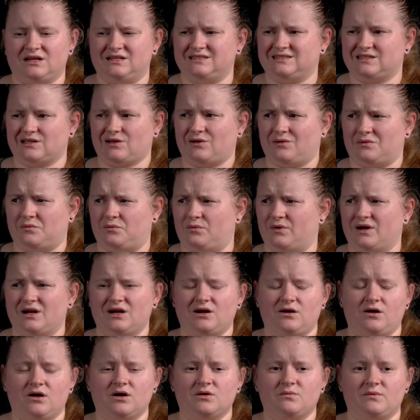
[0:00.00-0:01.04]
I was like,
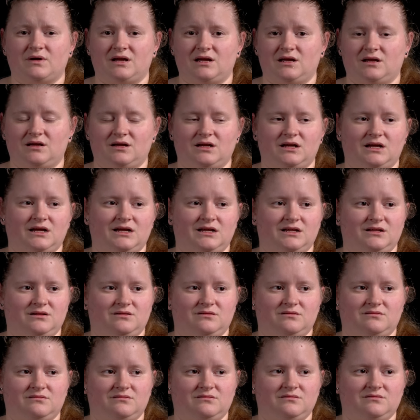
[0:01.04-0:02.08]
where are we?
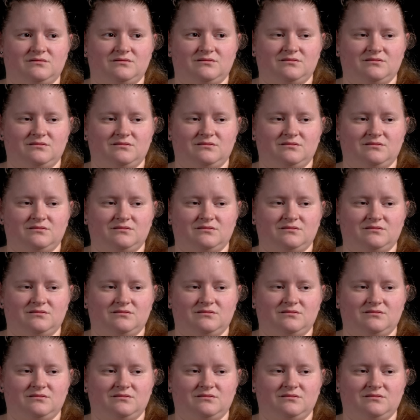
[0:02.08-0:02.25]
And